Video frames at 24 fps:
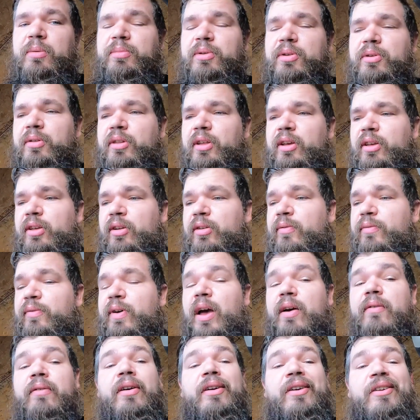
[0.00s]
up to, like, you know,
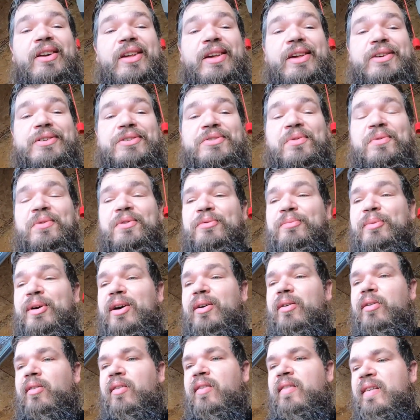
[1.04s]
500-ish
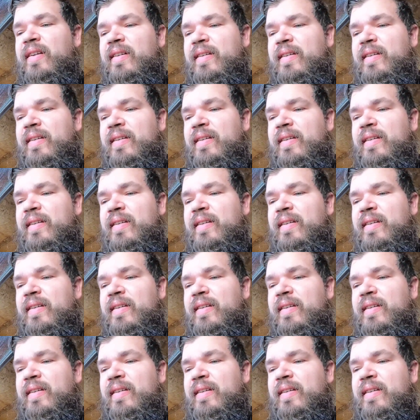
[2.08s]
horsepower.